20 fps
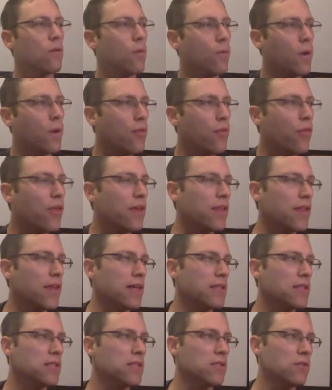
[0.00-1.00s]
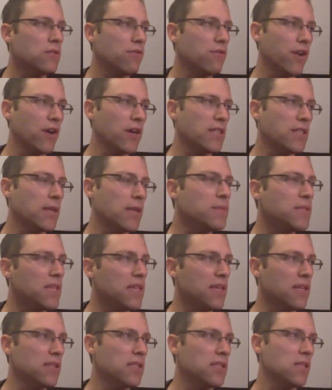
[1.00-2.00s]
one thing that's very
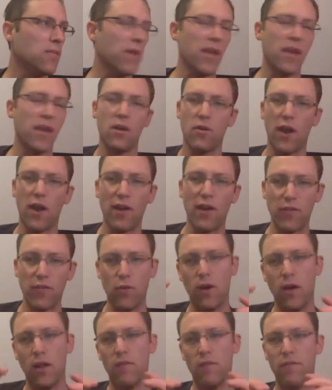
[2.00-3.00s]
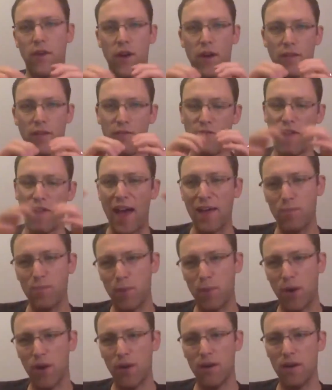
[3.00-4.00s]
tempting is to make GraphQL a very fat
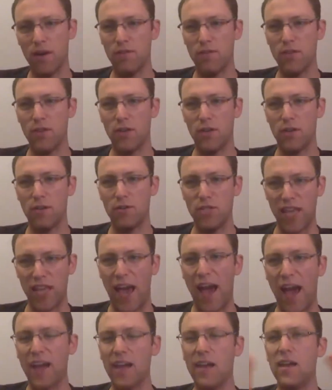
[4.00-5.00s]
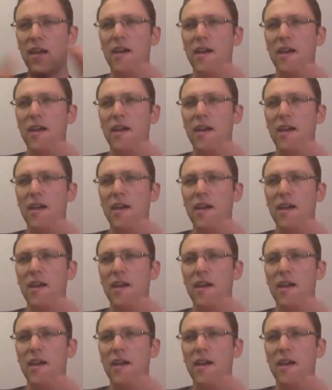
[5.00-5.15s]
part of your stack.